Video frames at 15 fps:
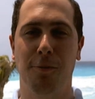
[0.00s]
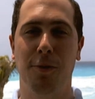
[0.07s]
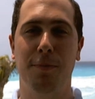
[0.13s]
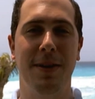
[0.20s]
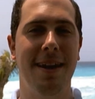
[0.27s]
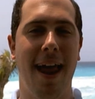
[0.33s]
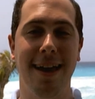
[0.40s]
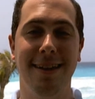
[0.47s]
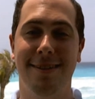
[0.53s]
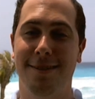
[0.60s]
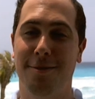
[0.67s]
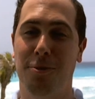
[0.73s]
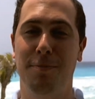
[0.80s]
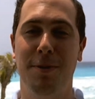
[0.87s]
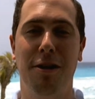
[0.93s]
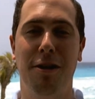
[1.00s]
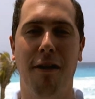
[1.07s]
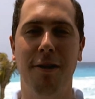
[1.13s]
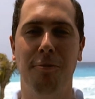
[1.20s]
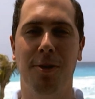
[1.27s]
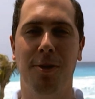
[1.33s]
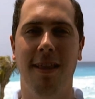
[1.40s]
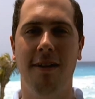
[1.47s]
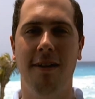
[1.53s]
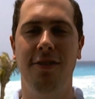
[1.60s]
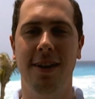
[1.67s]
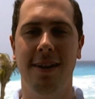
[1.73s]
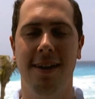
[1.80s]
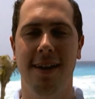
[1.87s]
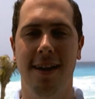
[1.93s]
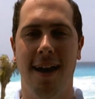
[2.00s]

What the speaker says: Would be nice, would be great, would love it.